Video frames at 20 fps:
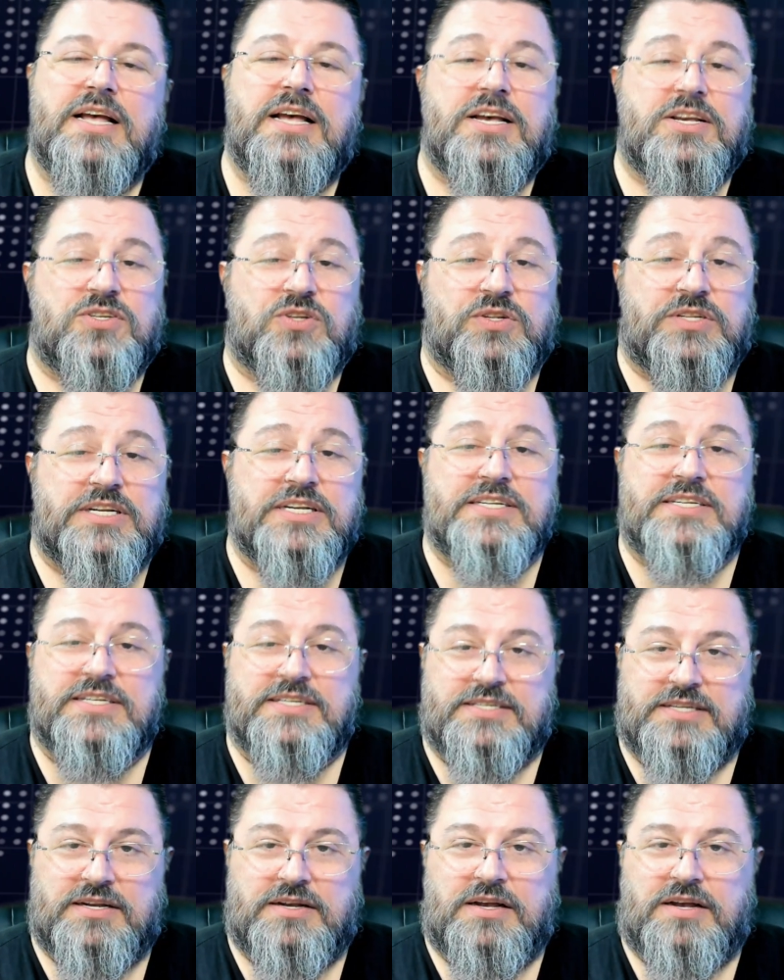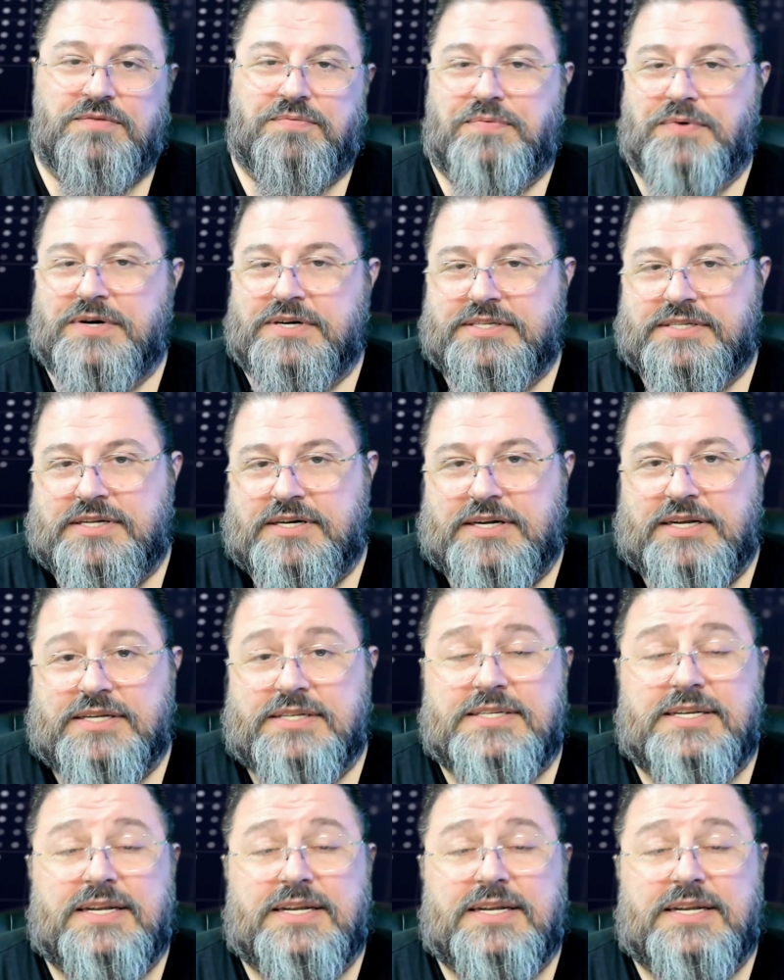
So this is a first risk.